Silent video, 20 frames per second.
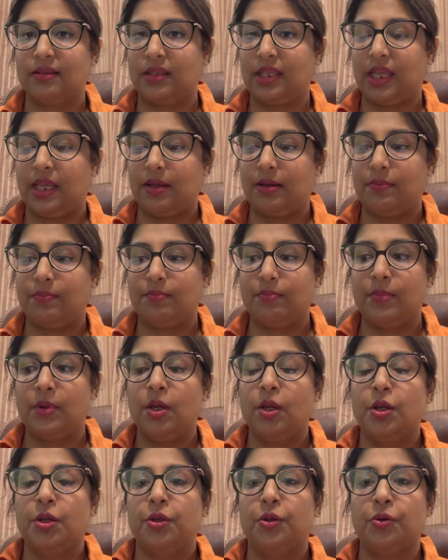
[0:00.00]
They're
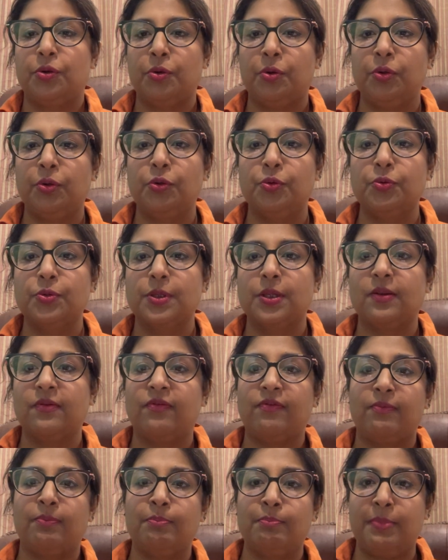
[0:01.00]

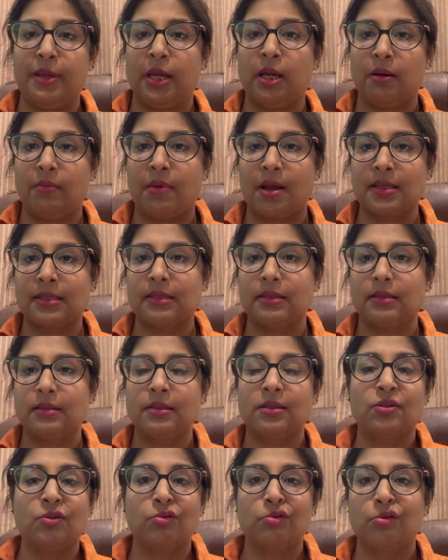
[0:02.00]
using bigger
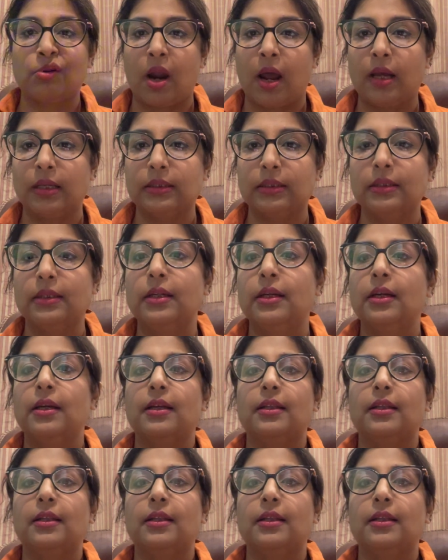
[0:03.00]
muscles to run,